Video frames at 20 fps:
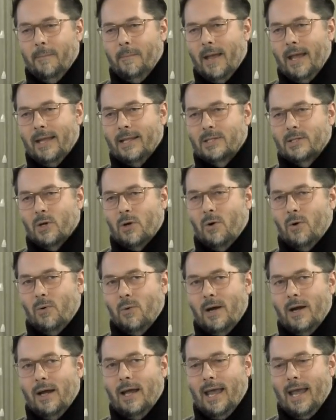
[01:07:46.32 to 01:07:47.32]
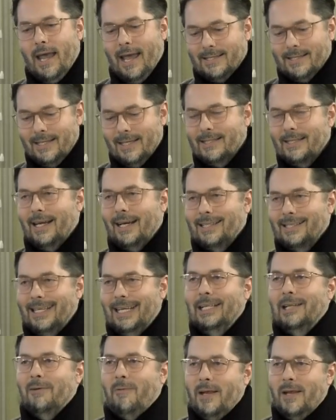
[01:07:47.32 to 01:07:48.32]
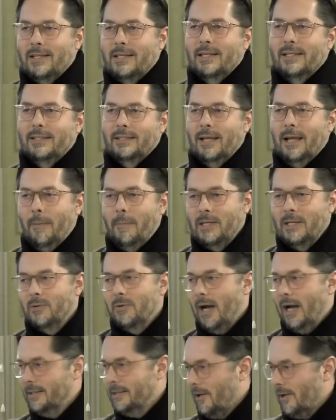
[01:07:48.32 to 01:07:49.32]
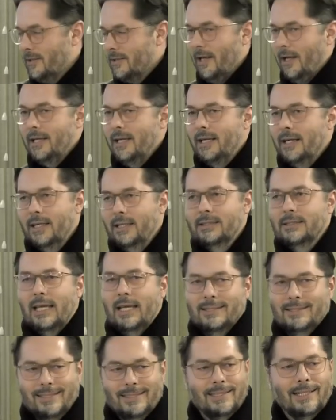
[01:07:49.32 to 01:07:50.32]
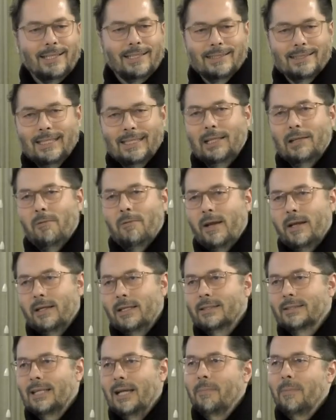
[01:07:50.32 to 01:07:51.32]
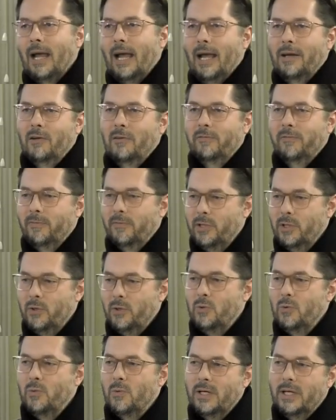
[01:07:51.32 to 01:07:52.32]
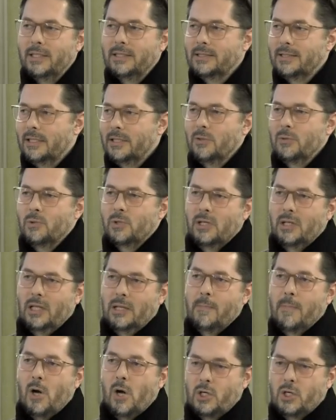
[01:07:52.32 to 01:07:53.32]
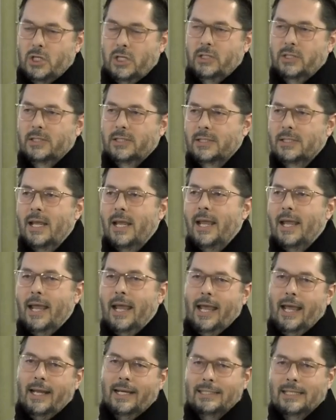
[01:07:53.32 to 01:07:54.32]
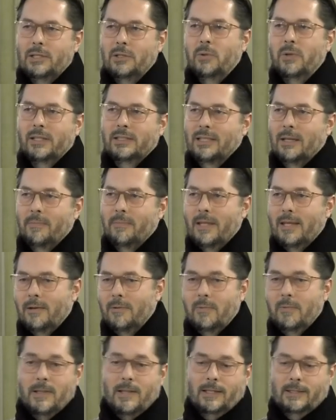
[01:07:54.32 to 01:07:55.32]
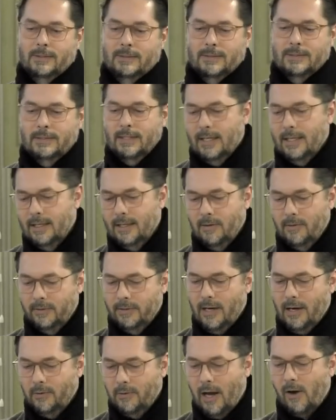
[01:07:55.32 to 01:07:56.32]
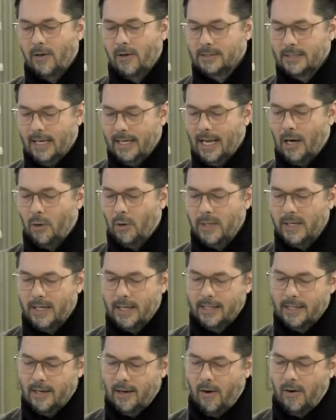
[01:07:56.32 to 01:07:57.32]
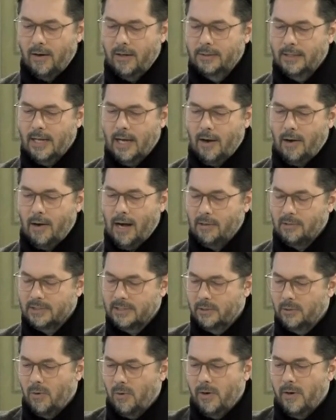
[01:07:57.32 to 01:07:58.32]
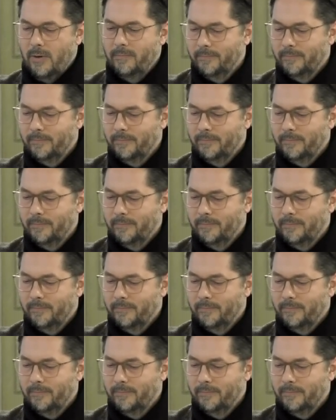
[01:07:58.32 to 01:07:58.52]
And so has this accelerated, I mean, you guys are studying this, has this accelerated some kind of new institutional emergence? And is it doing something with us on our side? Are we getting our house in order?